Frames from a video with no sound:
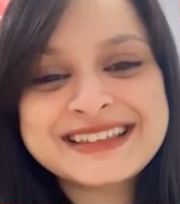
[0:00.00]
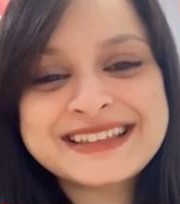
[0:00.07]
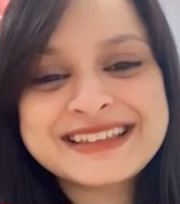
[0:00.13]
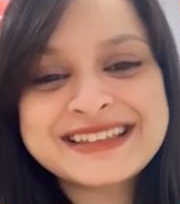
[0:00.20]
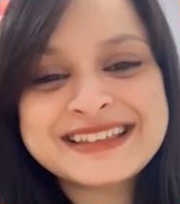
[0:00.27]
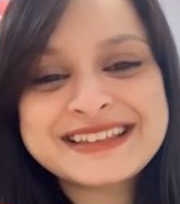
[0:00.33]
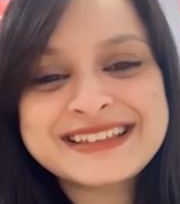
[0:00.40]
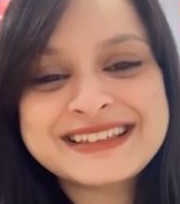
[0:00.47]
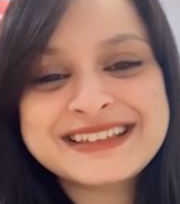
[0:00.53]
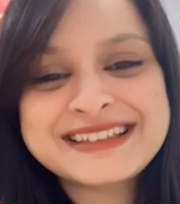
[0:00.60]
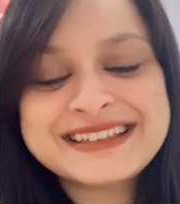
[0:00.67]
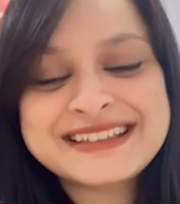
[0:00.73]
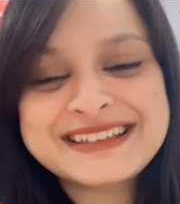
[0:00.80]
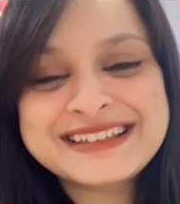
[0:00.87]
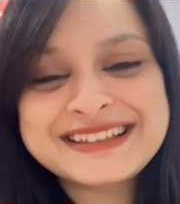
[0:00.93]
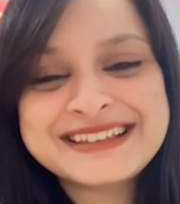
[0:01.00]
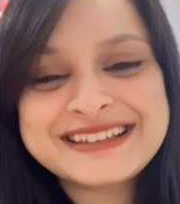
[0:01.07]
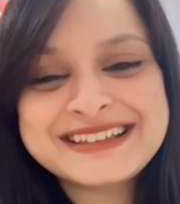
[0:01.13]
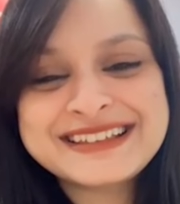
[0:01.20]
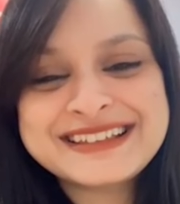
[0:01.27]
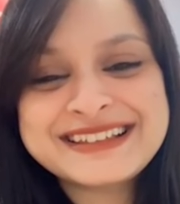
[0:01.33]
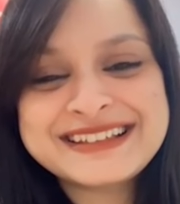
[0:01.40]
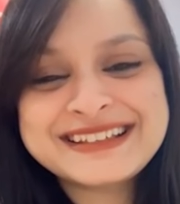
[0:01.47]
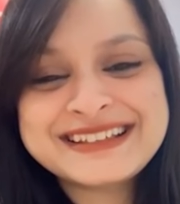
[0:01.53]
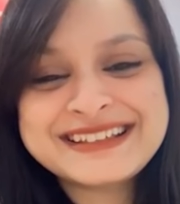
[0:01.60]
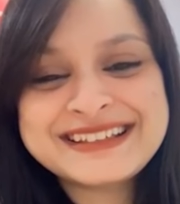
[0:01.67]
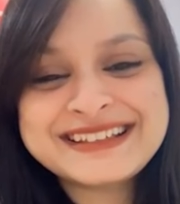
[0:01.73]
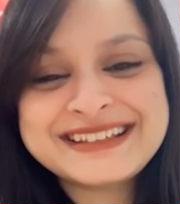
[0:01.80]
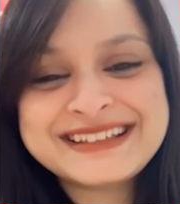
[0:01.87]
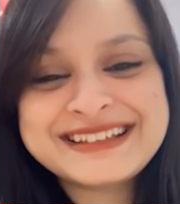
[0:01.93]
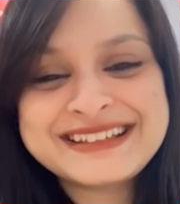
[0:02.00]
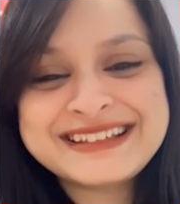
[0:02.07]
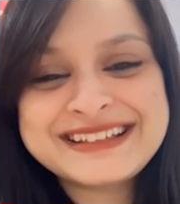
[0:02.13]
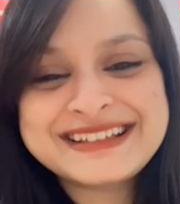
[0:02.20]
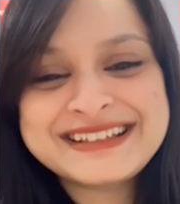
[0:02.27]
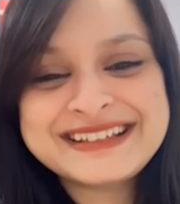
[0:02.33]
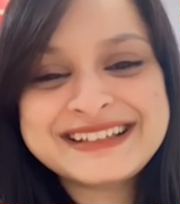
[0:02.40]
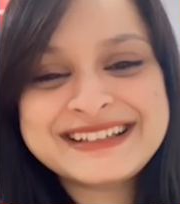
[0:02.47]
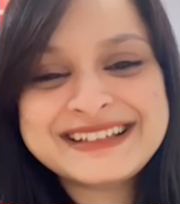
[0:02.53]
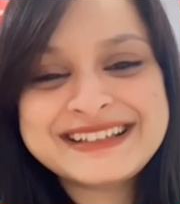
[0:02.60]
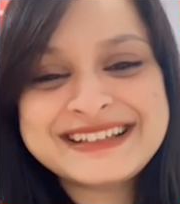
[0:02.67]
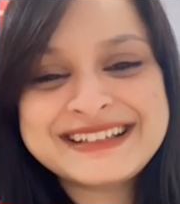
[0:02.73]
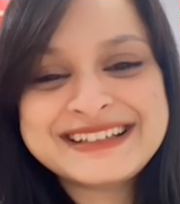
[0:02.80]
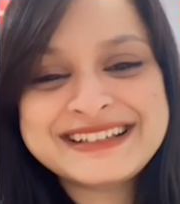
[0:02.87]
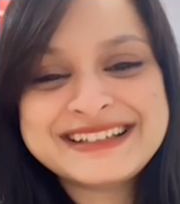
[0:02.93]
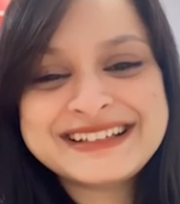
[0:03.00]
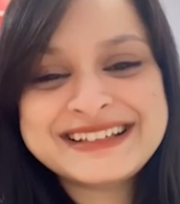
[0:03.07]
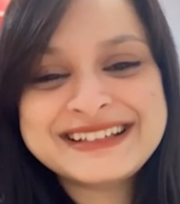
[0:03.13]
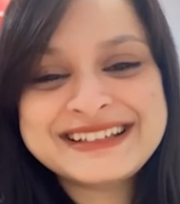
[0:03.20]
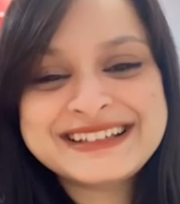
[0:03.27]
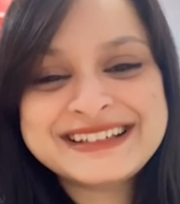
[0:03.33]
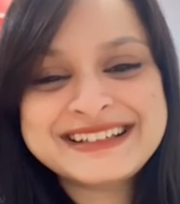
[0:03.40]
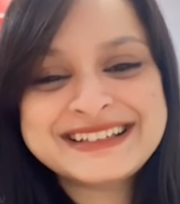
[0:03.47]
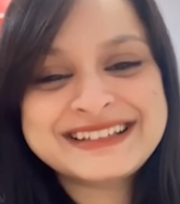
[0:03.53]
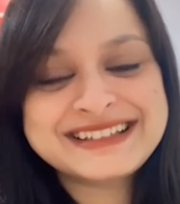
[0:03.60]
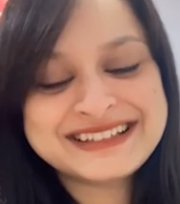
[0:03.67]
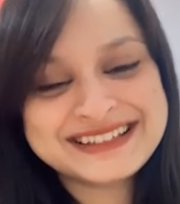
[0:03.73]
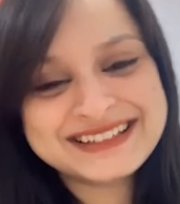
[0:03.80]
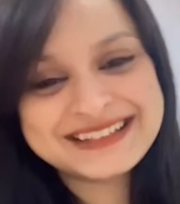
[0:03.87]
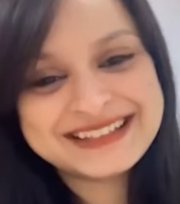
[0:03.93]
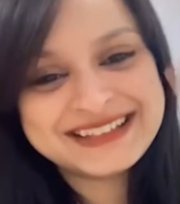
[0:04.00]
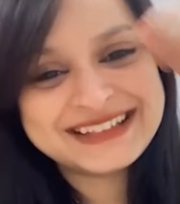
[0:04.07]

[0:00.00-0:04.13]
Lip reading: No words are spoken by the person on screen.